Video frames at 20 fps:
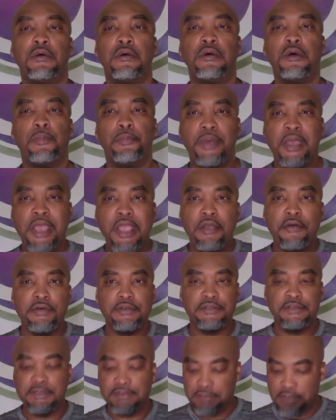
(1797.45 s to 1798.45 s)

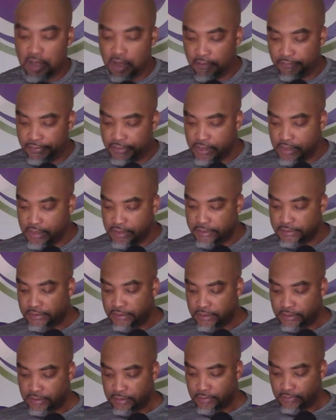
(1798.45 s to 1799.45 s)
appearances of
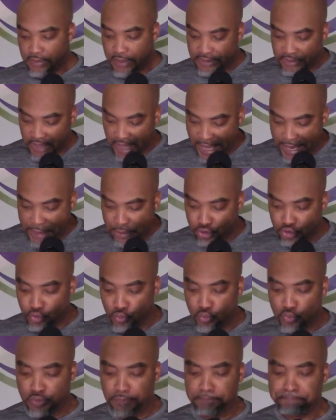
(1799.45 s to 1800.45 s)
these
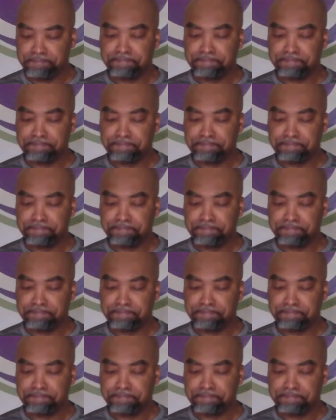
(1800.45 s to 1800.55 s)
angels.